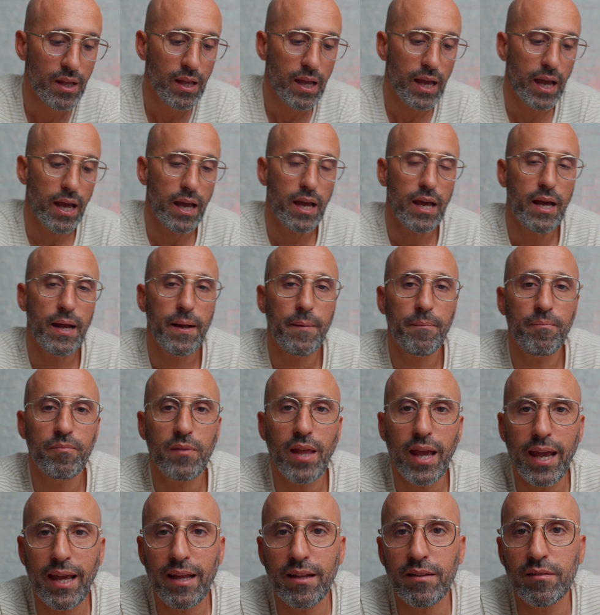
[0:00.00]

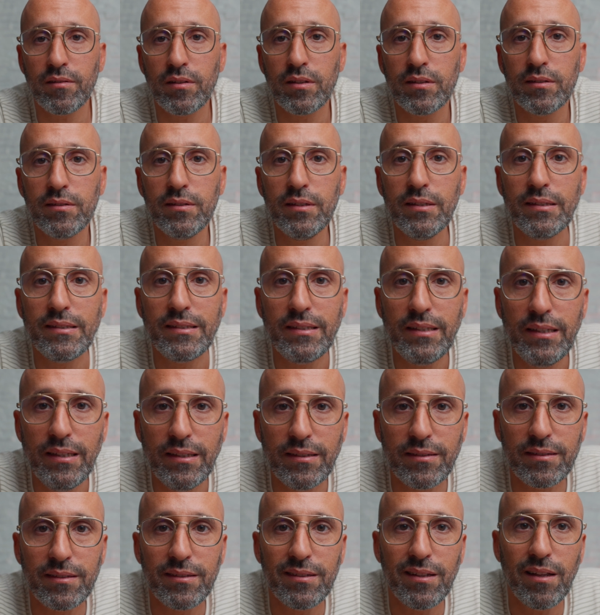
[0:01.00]
And
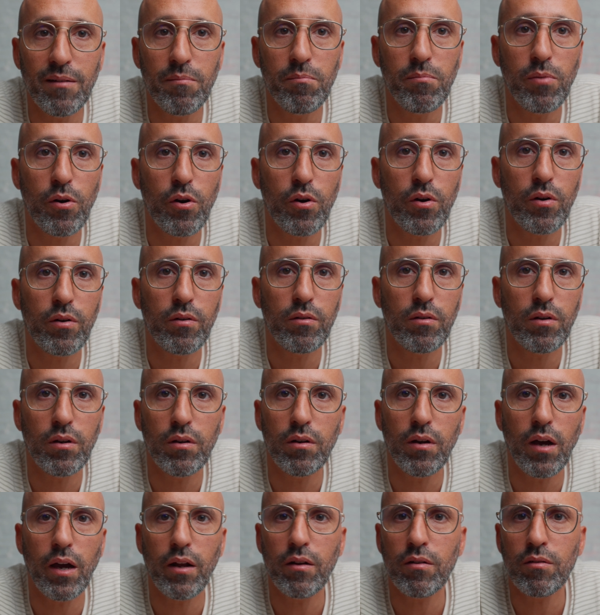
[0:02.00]
disease number,
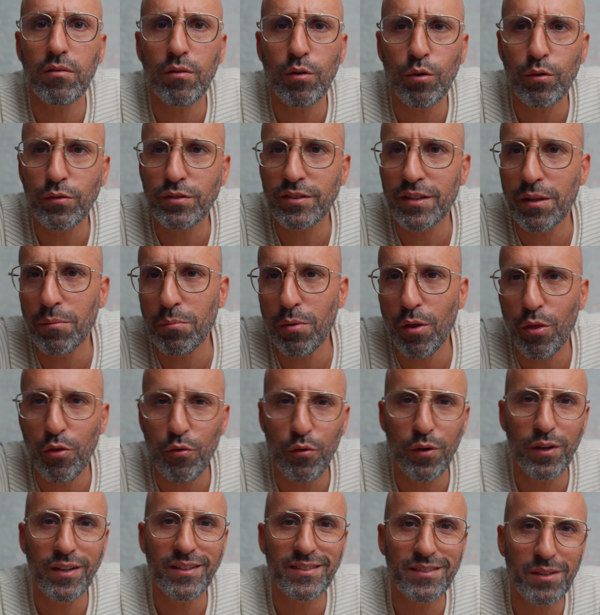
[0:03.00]
I don't know, it's number
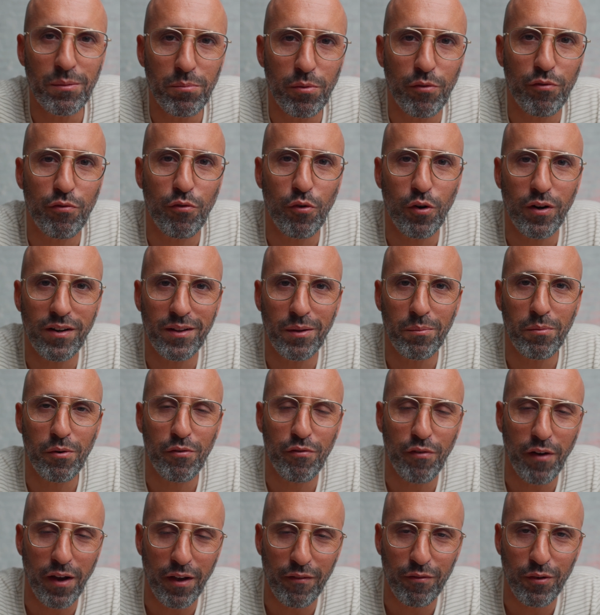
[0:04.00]
3, it's number 4, number
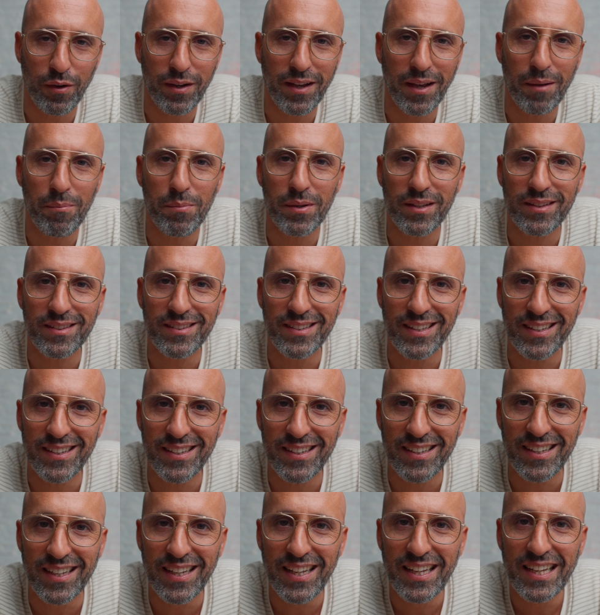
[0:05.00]
5, okay? But
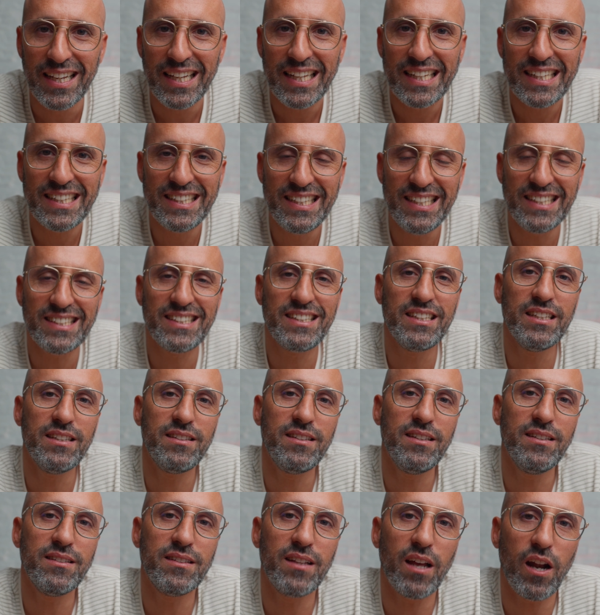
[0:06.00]
this
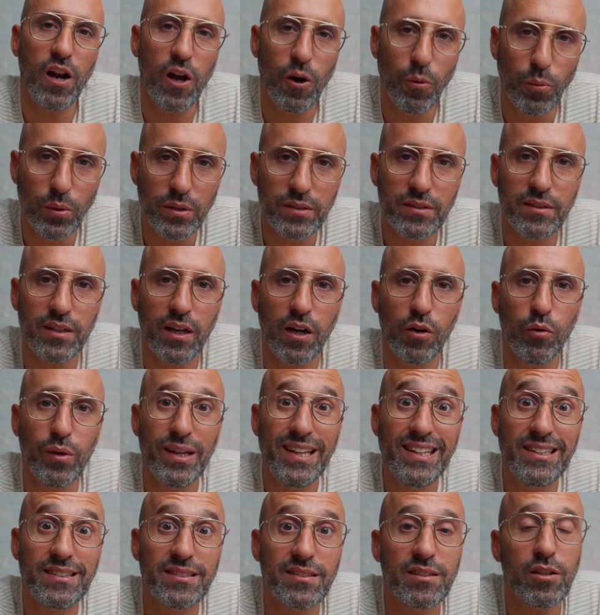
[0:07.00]
disease that I will tell
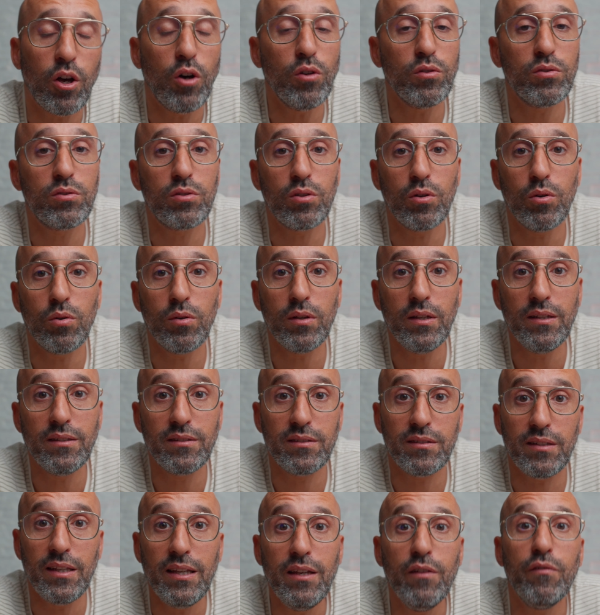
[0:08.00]
you,
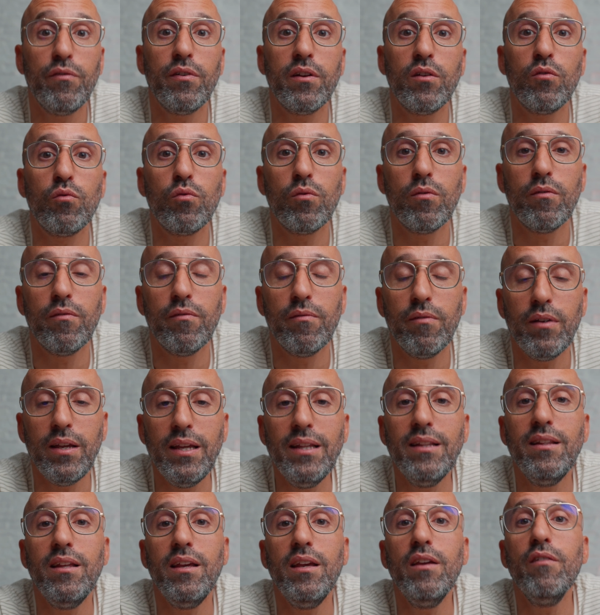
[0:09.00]
it's
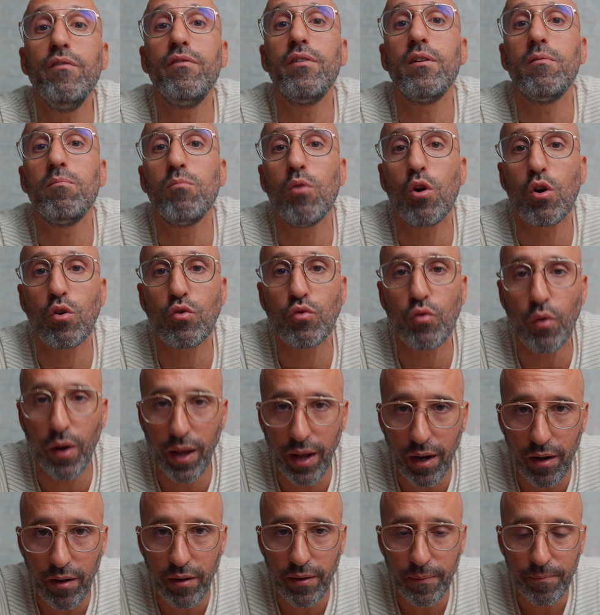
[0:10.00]
even more
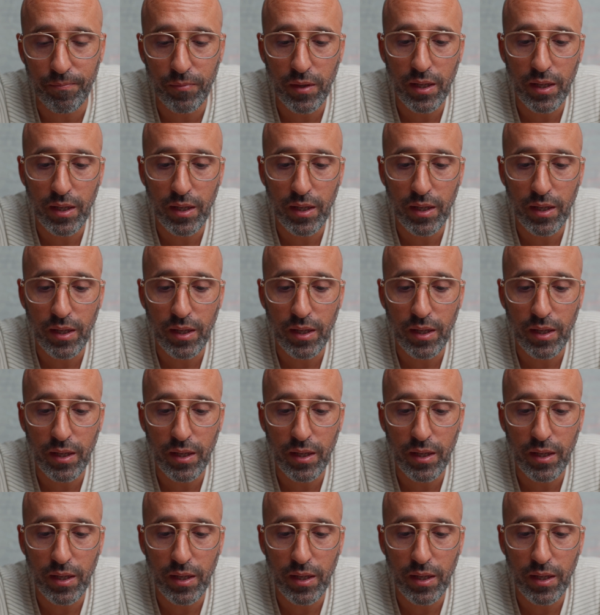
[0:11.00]
rare,